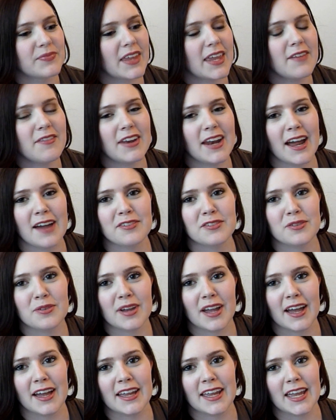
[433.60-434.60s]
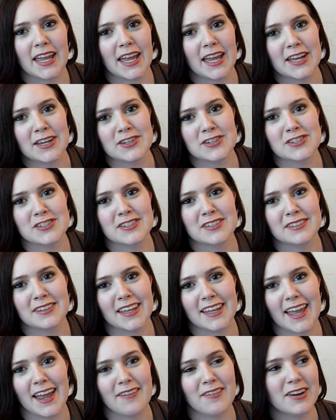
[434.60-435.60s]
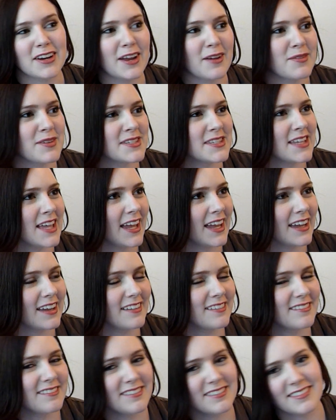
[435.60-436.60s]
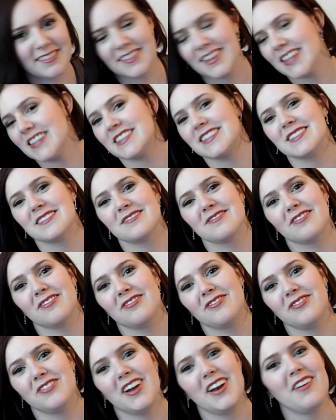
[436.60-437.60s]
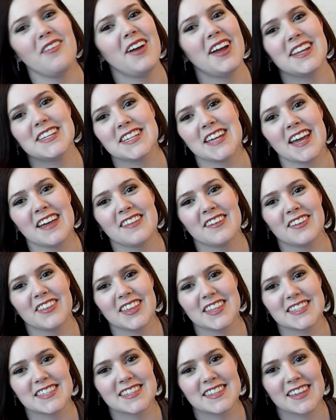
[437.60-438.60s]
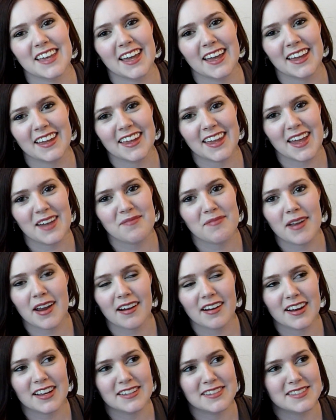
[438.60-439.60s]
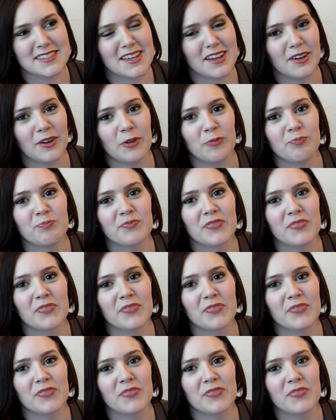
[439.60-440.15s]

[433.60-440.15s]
Even after we got engaged, like every day was like, let's run away together, let's get married. So